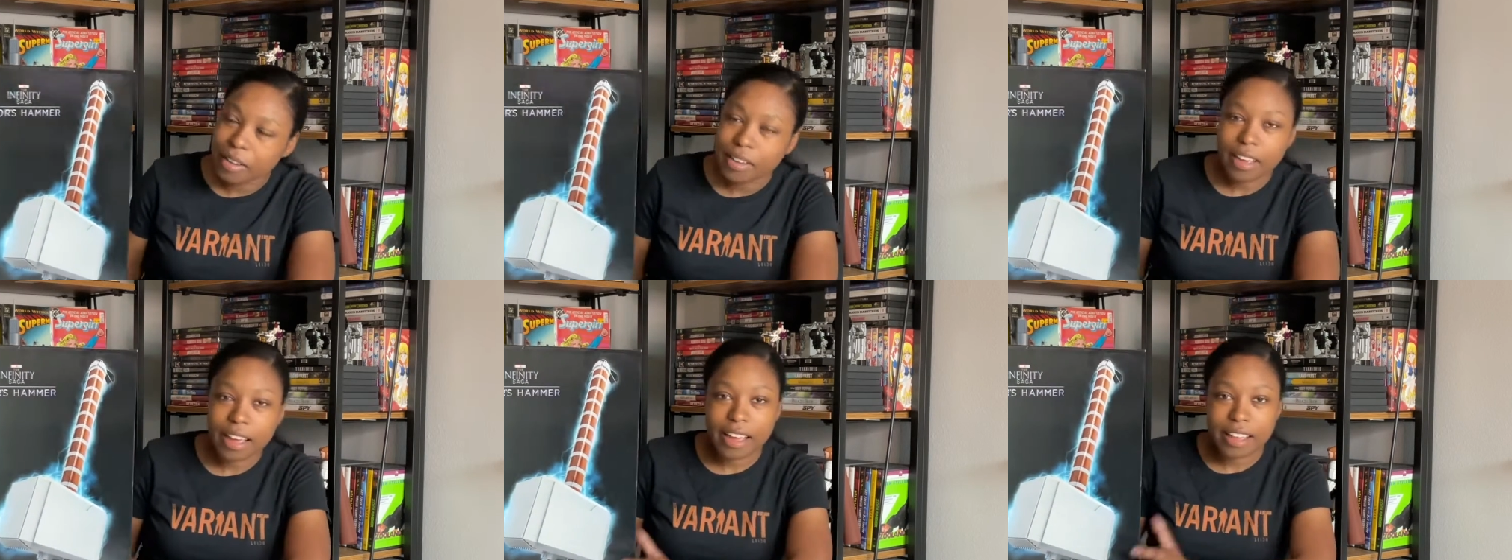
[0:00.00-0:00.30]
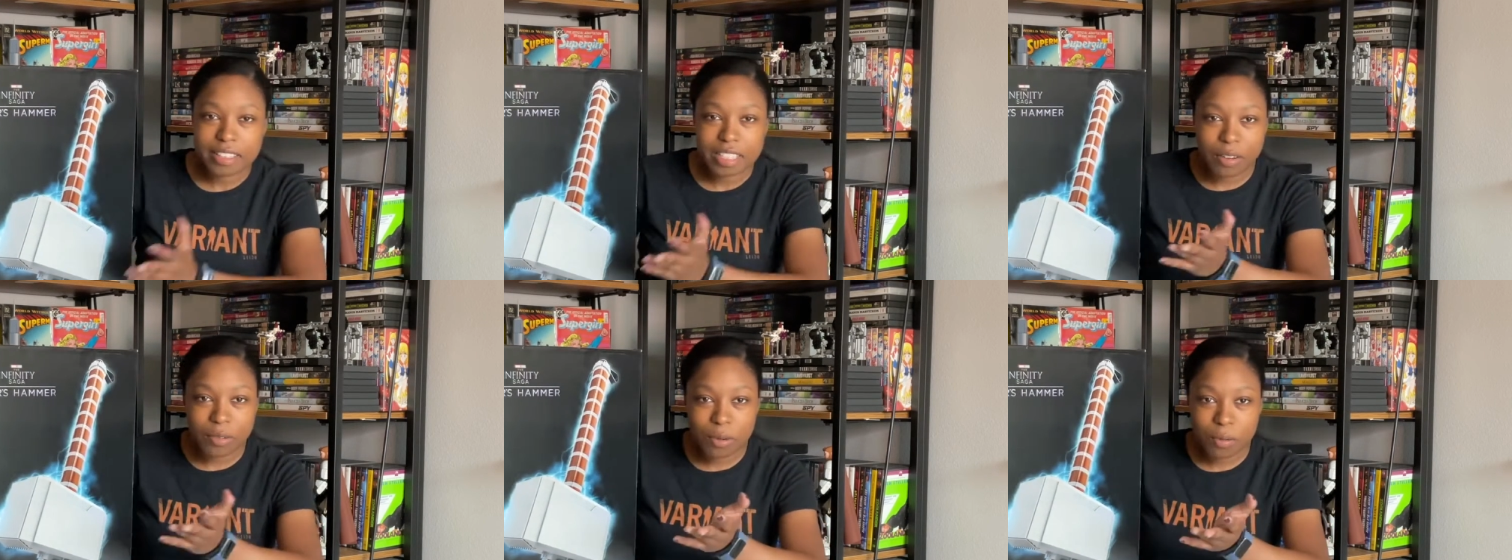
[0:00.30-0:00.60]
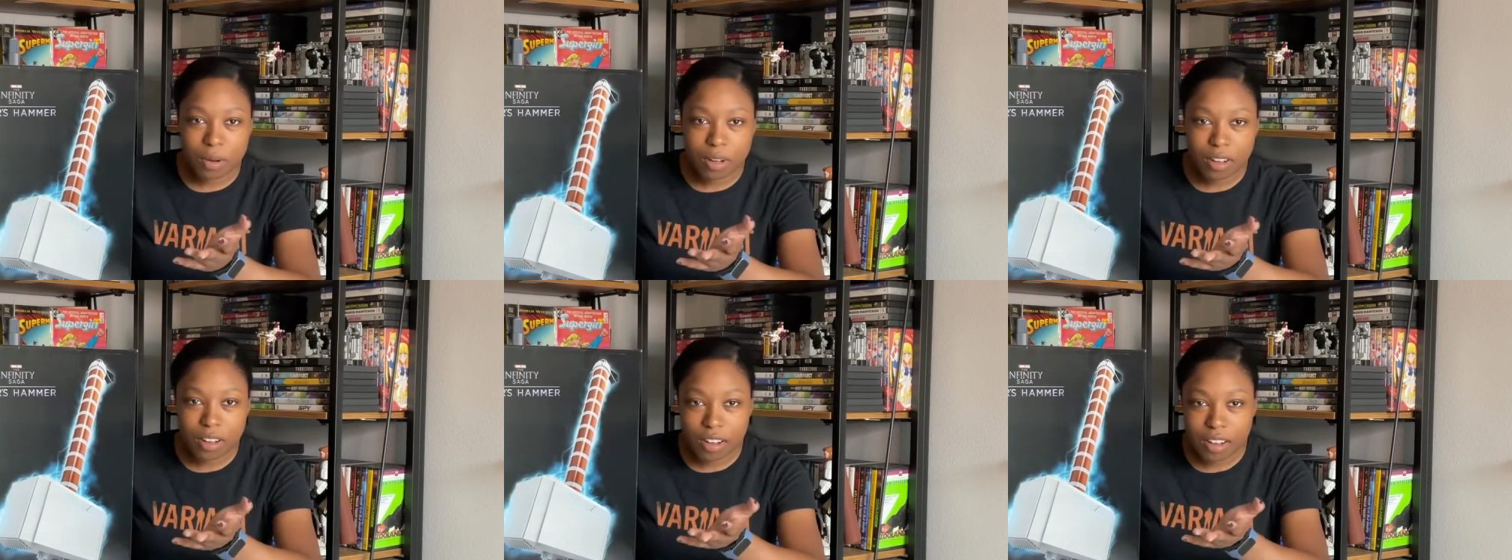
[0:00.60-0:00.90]
as
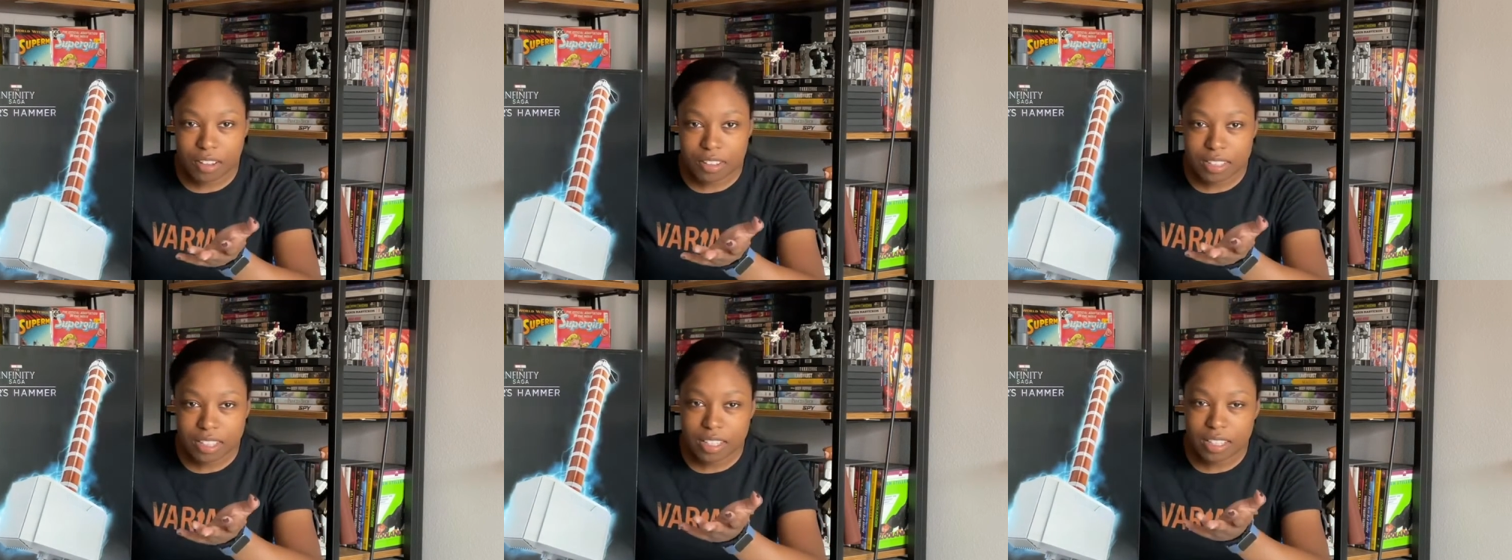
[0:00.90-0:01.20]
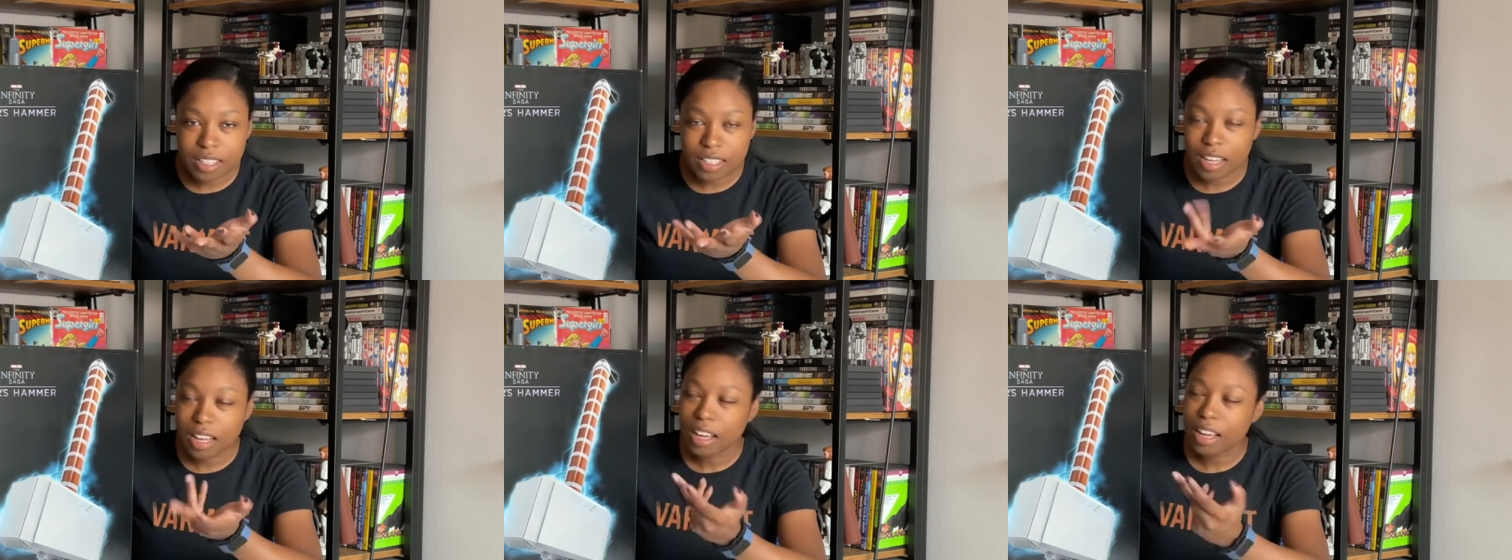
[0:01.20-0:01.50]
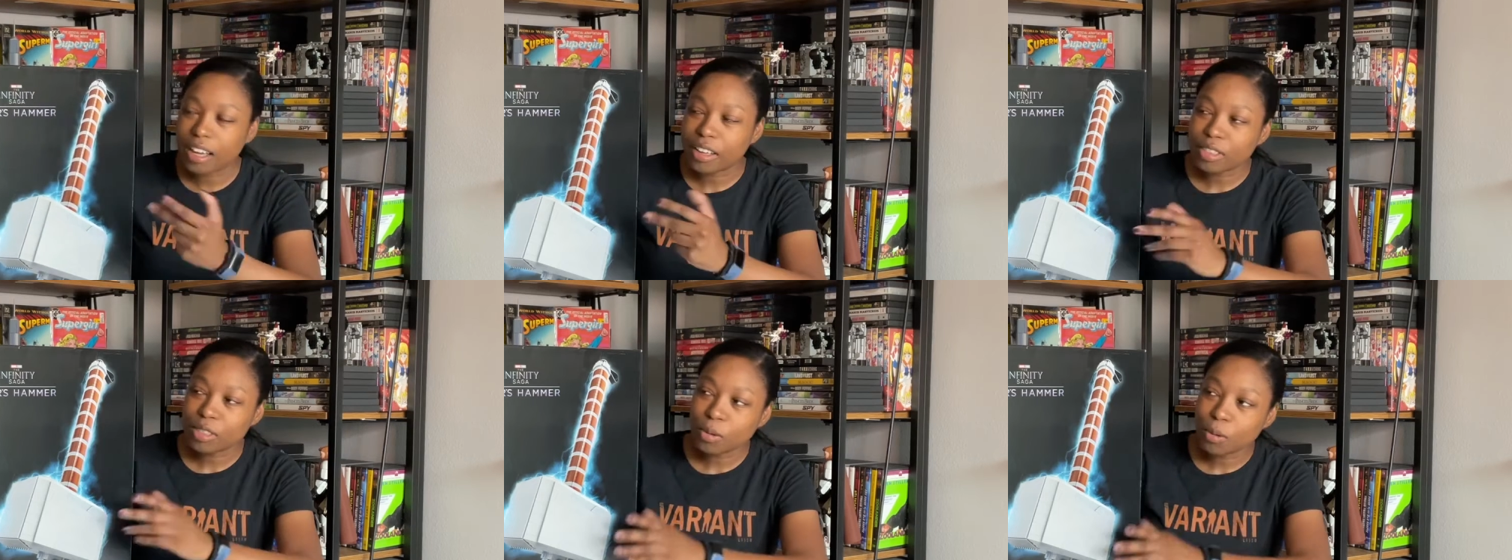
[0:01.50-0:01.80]
everyone calls it,
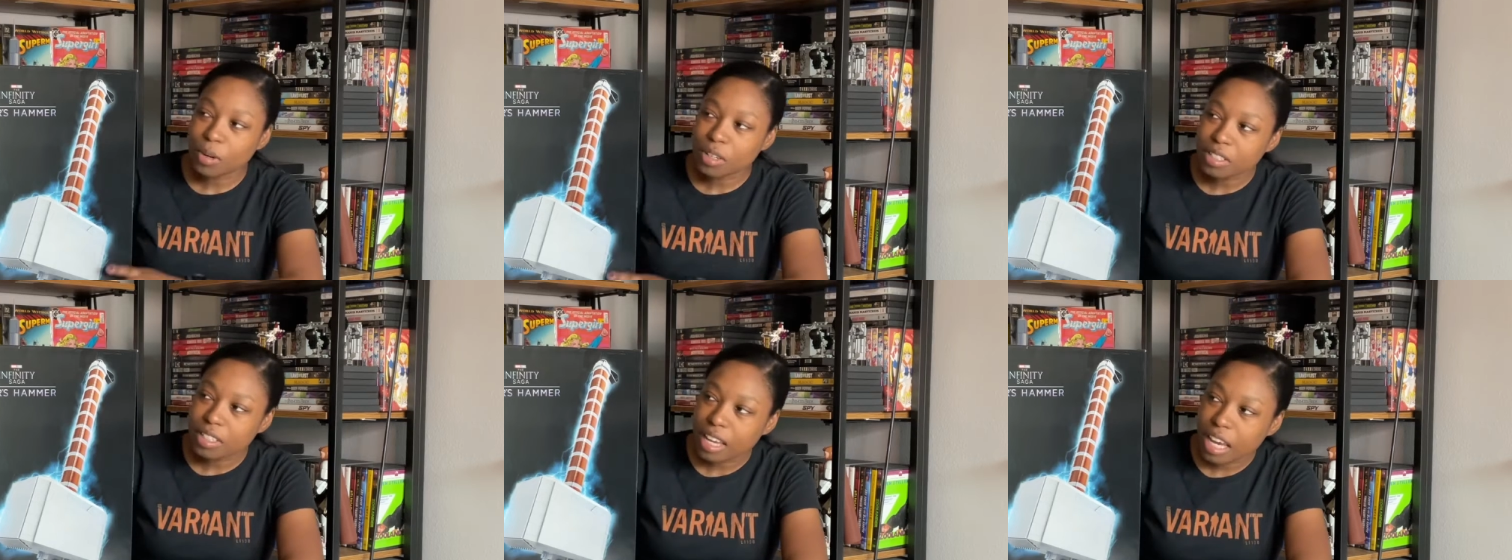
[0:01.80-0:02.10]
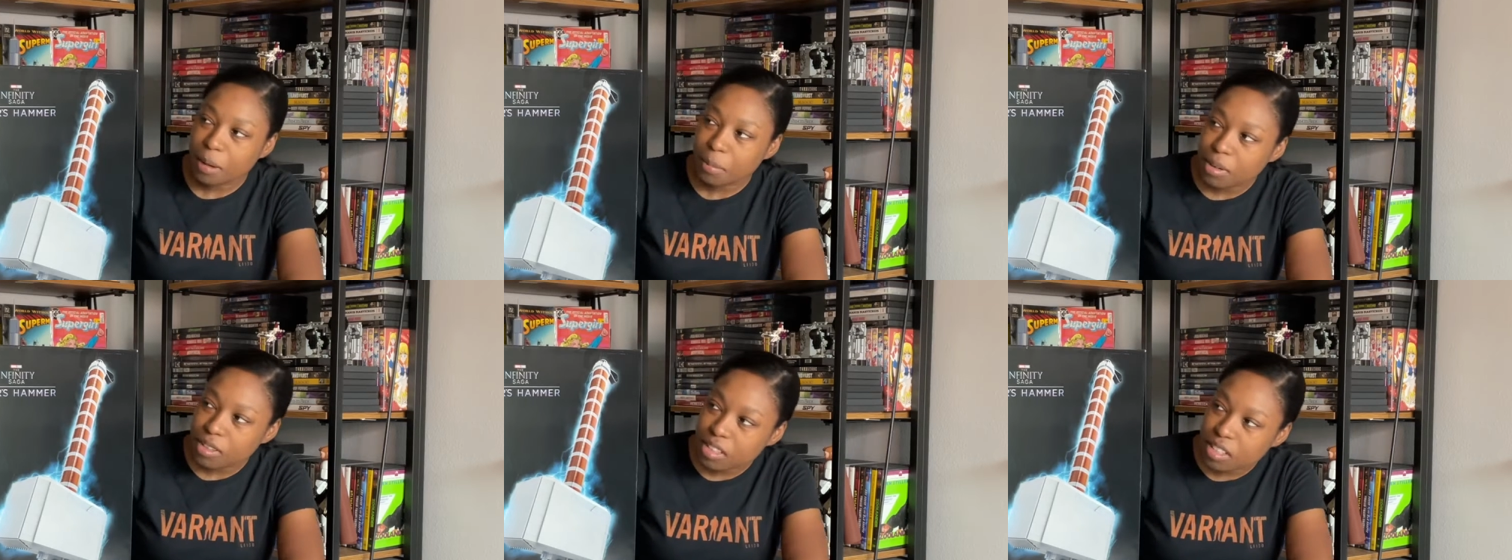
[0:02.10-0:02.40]
Thor's Hammer.